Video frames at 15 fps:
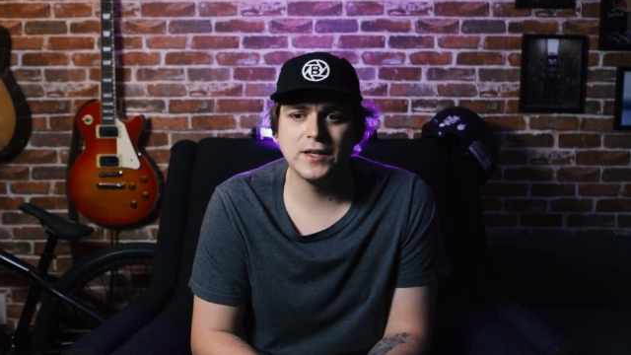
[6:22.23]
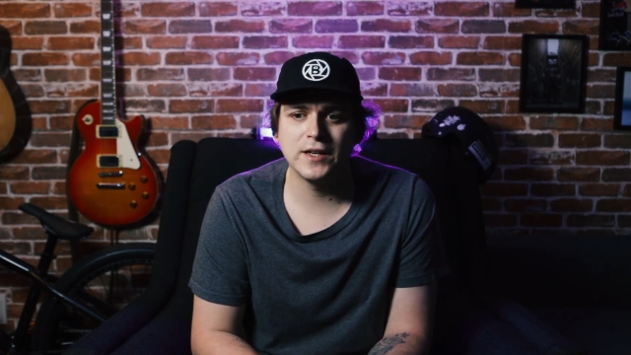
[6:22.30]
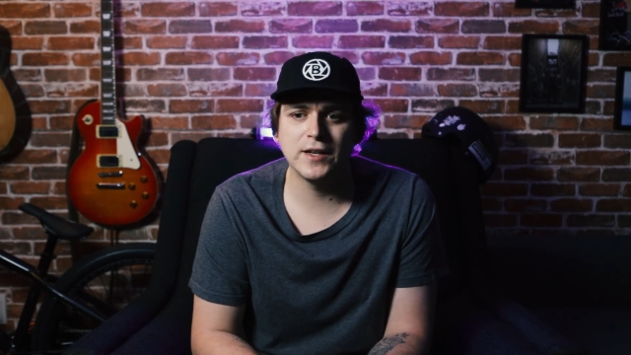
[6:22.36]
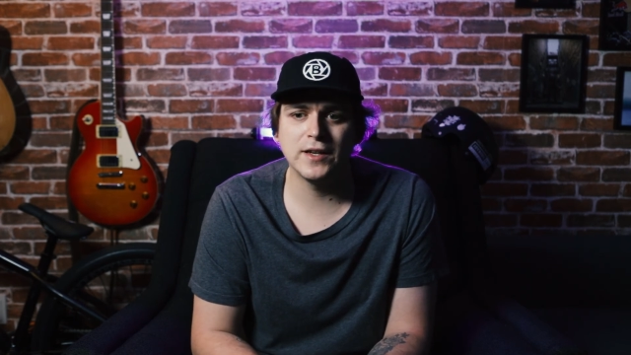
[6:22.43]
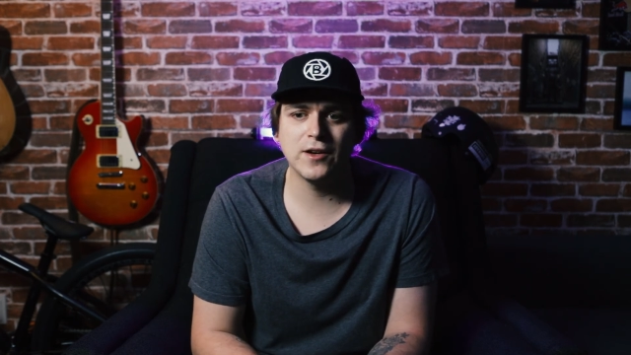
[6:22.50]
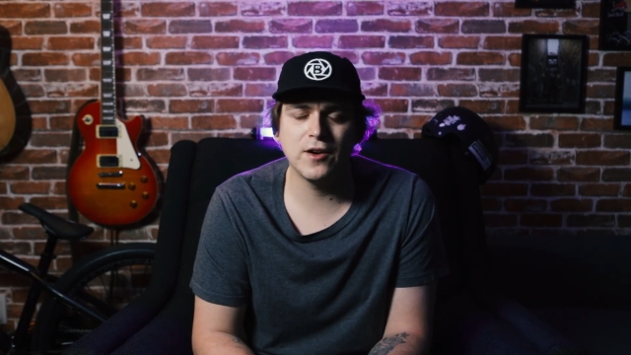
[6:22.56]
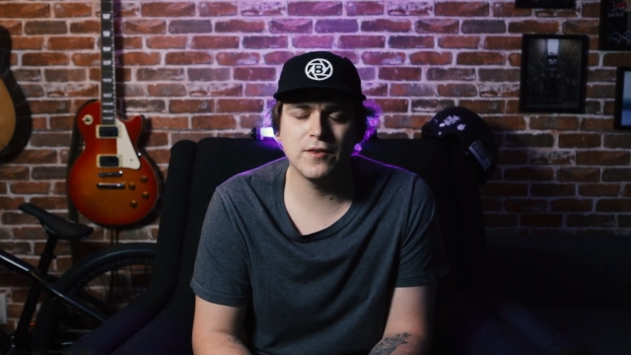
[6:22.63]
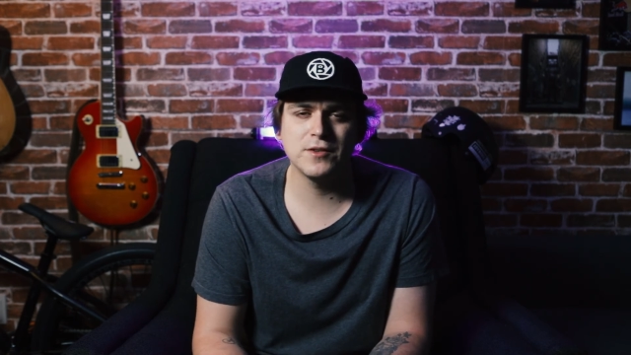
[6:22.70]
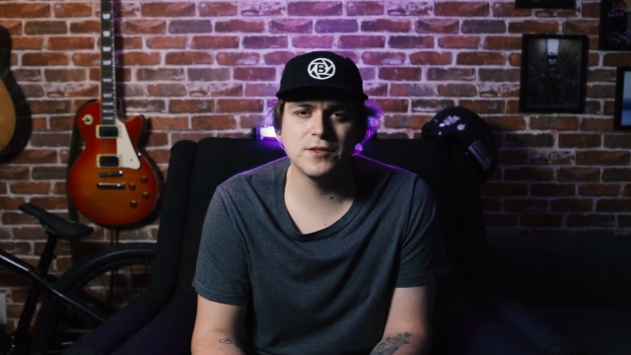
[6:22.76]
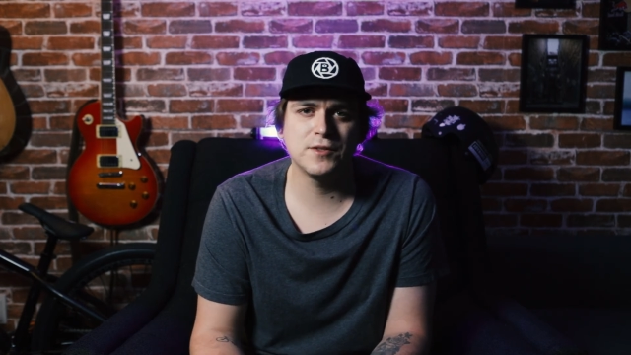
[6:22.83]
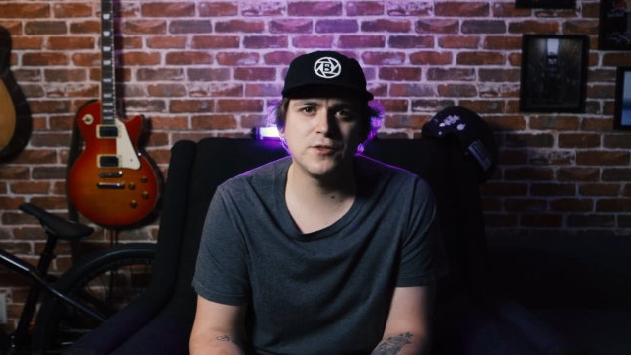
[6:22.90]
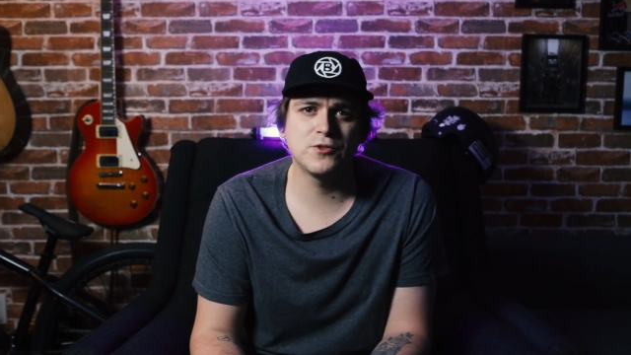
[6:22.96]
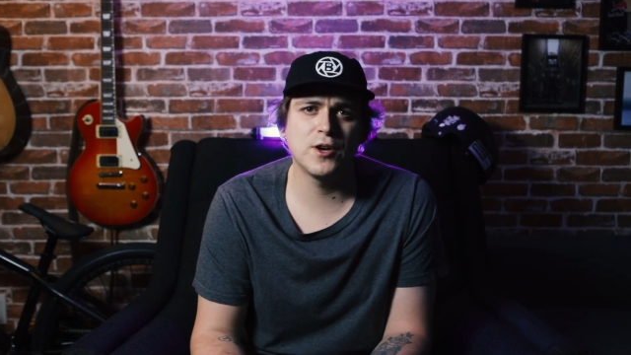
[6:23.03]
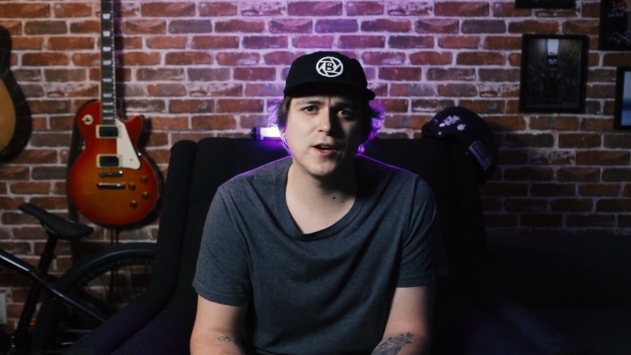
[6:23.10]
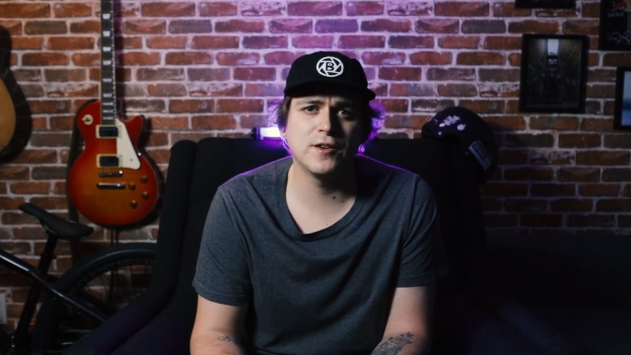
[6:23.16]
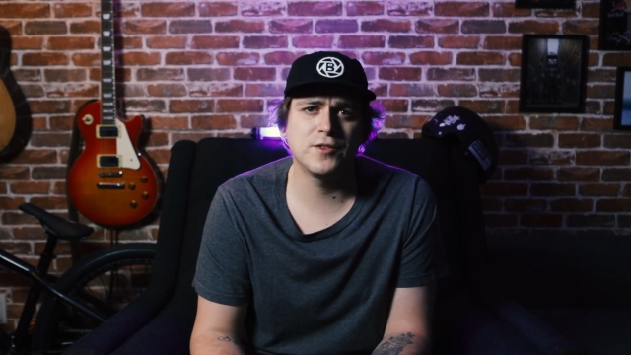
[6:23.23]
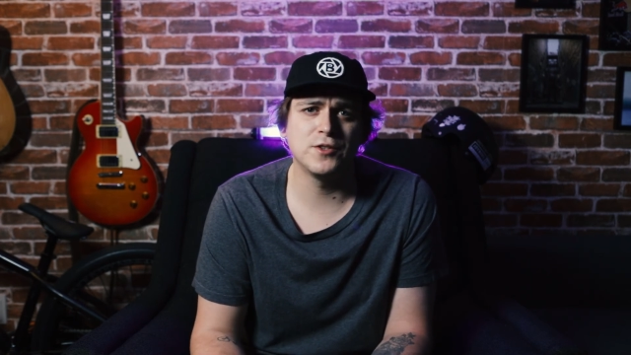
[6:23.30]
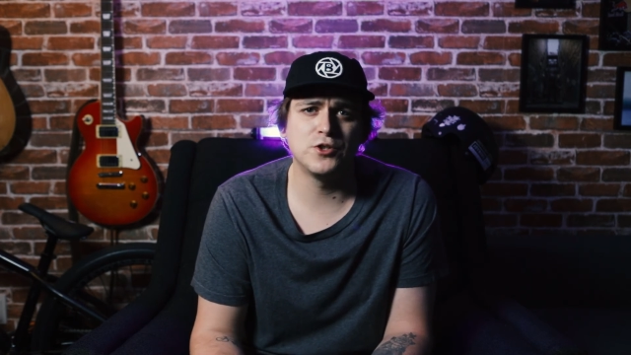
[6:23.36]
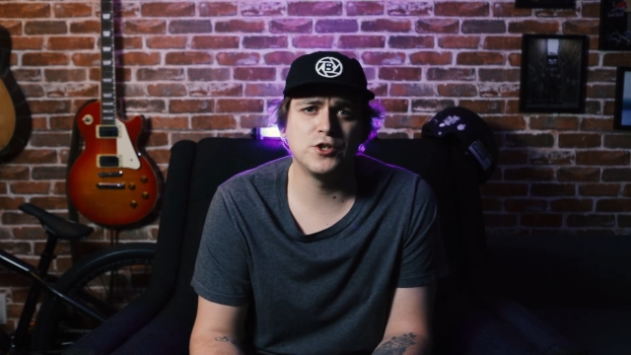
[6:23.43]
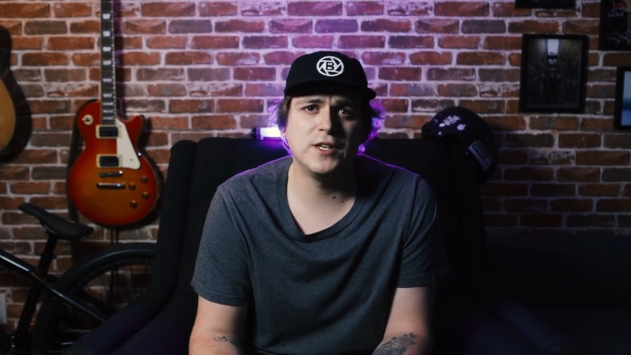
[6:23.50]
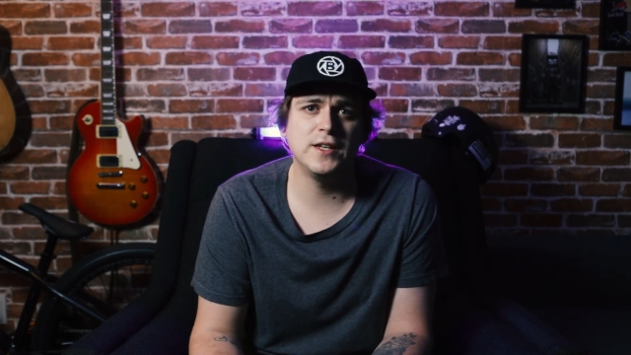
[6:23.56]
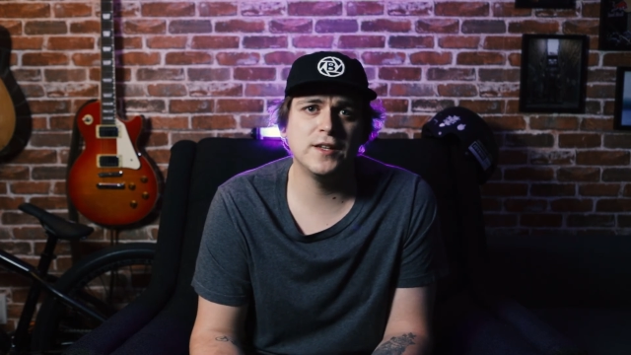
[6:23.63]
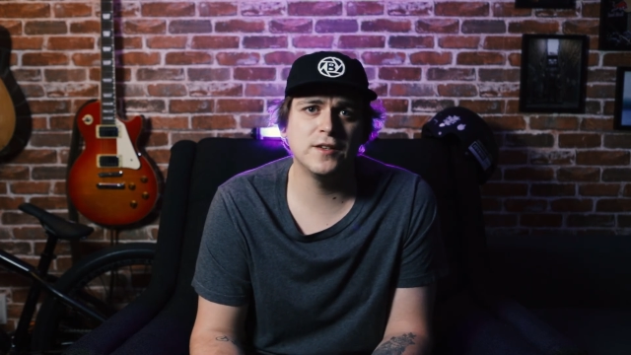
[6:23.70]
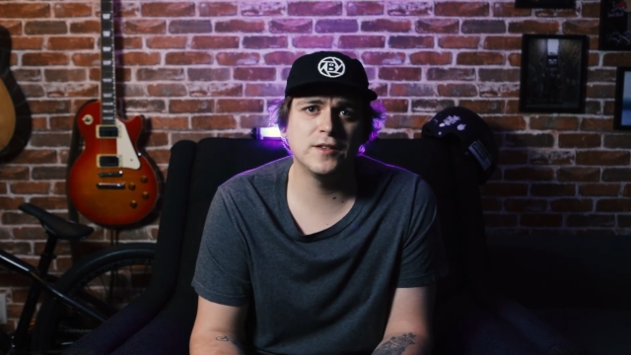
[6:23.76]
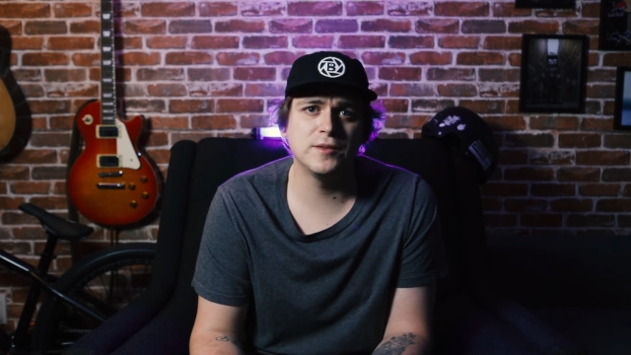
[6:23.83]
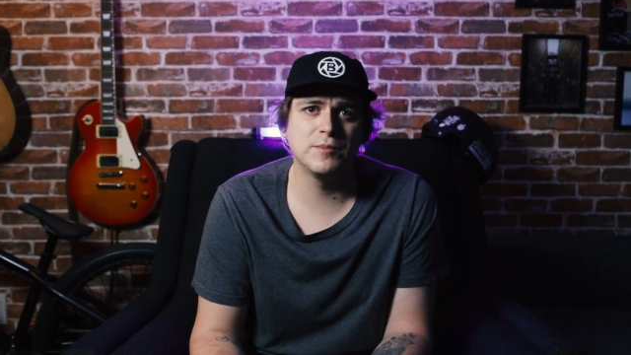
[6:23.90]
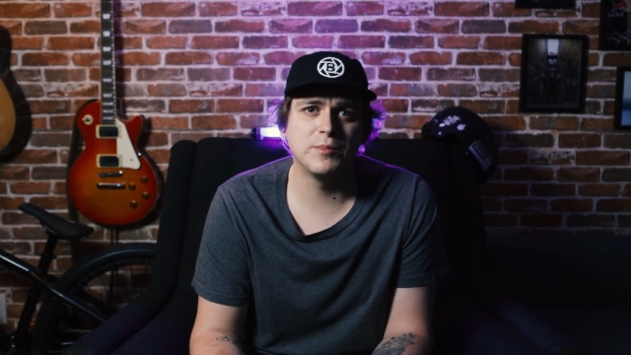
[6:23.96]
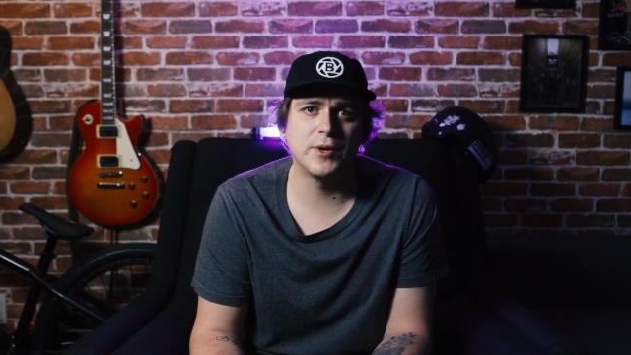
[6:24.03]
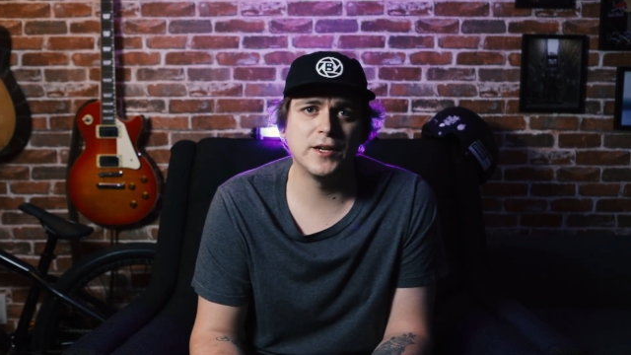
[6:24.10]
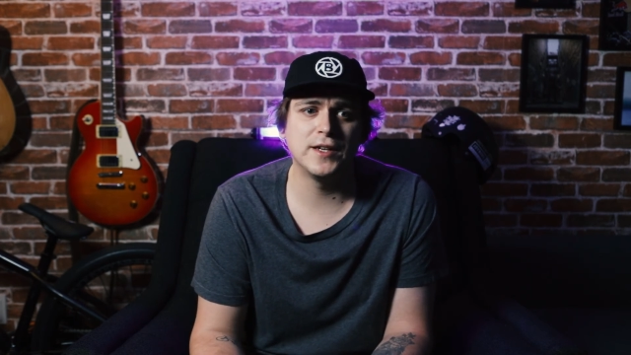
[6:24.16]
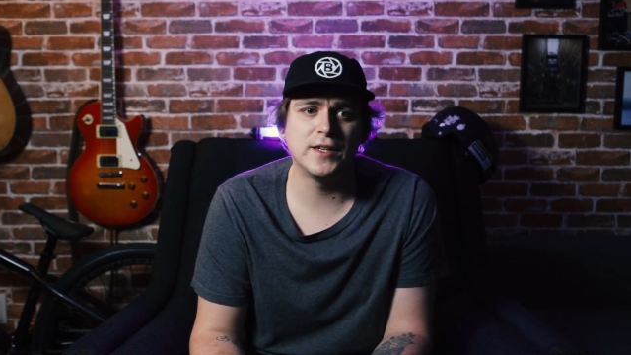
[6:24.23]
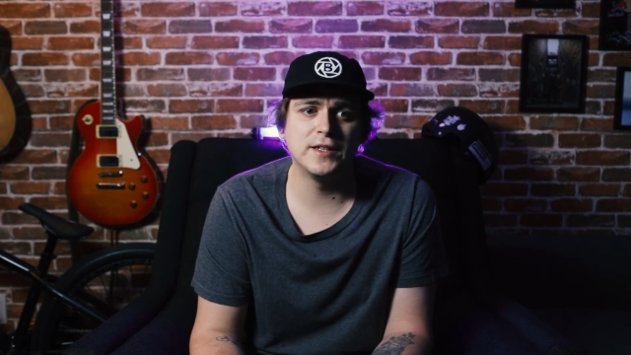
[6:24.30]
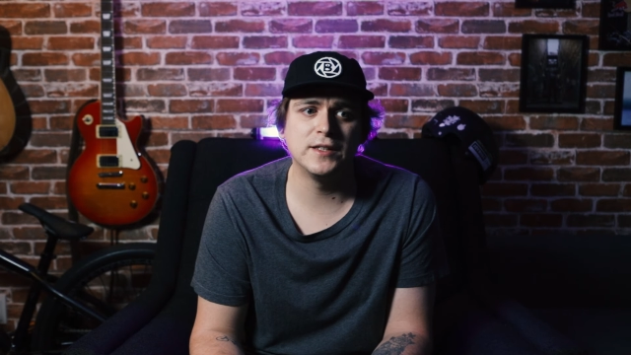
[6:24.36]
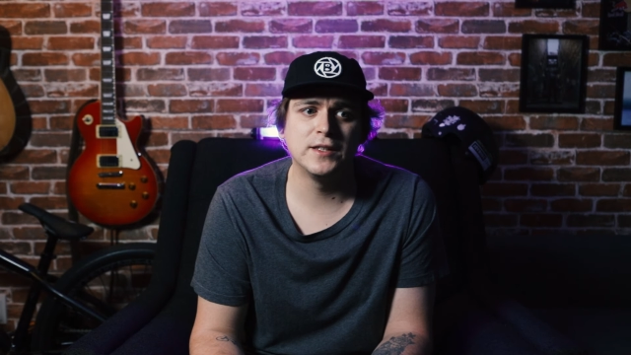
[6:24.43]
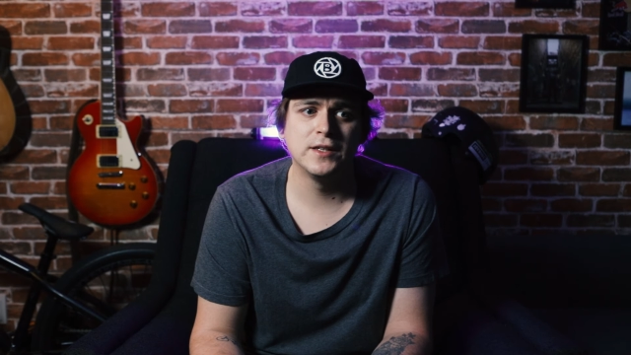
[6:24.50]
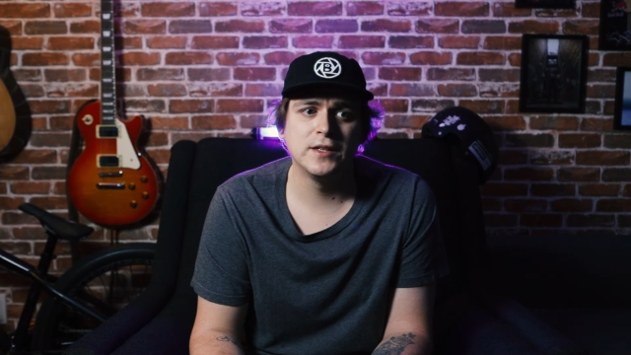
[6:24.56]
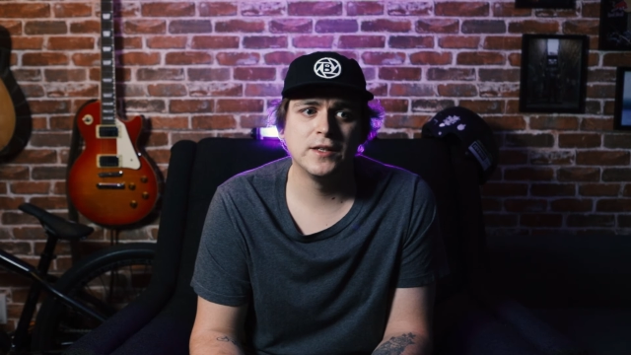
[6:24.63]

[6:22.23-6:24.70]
Uh, obviously, try not to cheat it, but